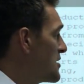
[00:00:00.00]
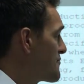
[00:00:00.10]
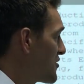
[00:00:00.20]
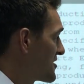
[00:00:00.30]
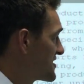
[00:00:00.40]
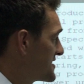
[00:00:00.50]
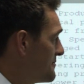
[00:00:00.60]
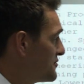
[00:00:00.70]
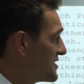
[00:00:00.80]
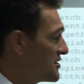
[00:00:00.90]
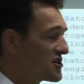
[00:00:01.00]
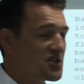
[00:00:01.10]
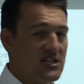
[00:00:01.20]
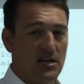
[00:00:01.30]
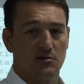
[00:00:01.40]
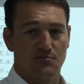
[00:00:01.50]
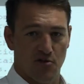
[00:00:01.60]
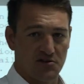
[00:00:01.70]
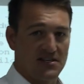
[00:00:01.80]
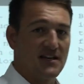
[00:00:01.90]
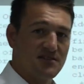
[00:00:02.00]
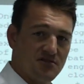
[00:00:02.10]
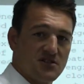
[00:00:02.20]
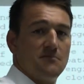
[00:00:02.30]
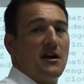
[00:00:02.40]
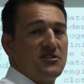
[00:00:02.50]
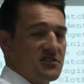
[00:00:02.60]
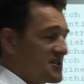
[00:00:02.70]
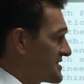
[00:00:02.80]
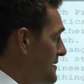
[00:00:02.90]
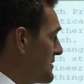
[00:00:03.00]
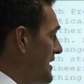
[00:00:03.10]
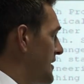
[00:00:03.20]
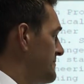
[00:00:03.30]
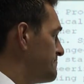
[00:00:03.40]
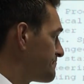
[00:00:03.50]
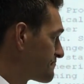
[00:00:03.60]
Products assembled in a continuous process. So just imagine an assembly line.